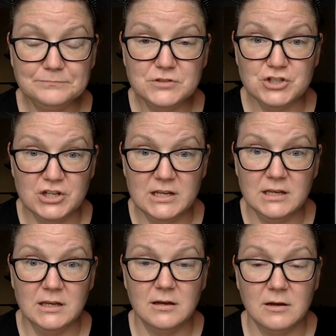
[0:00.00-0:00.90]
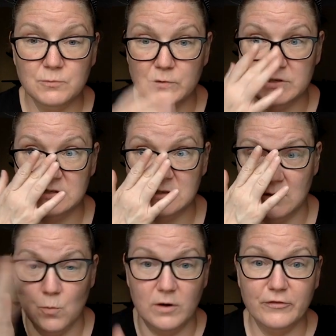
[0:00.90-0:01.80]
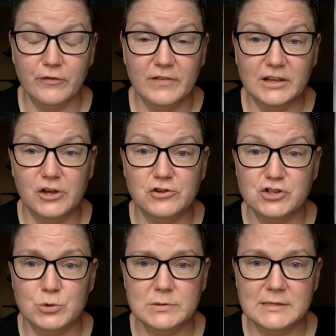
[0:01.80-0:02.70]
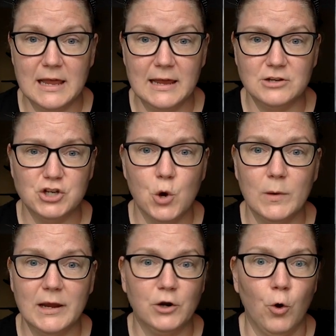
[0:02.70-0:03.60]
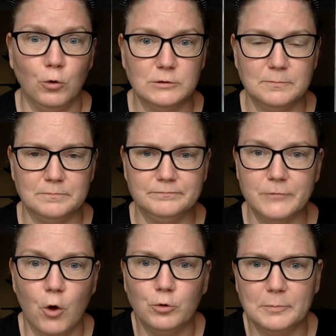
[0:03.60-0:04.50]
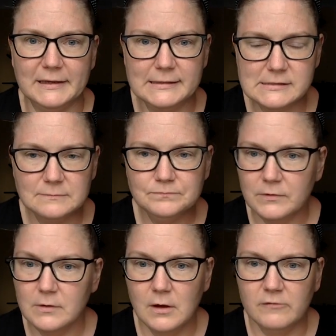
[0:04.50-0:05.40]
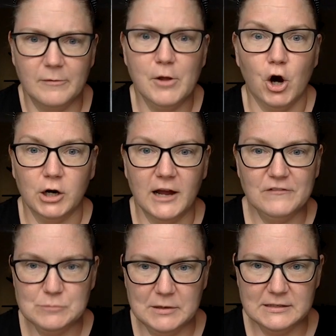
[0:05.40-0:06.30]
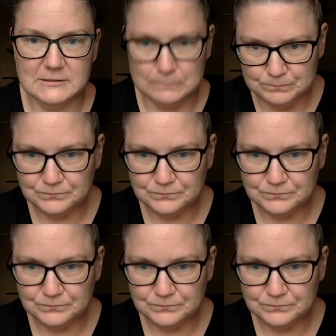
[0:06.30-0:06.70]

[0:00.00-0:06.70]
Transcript: She was, in one of her videos, she was showing an old, old piece from the archives piece.